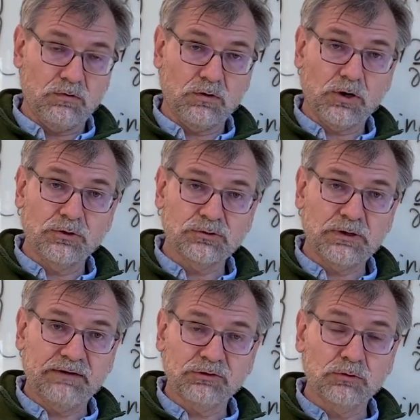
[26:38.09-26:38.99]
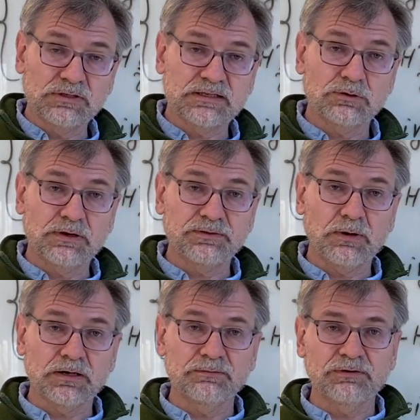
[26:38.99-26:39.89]
currents would have to go to 0 at the
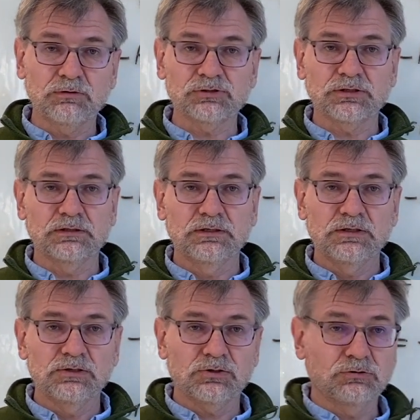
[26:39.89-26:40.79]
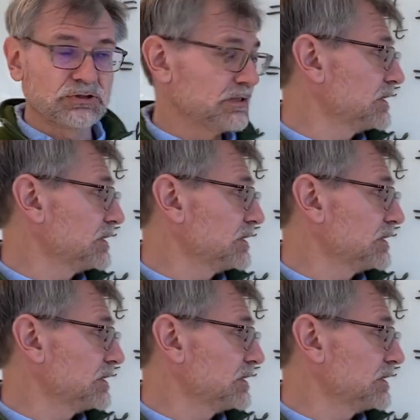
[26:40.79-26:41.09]
bottom of the ocean. So just a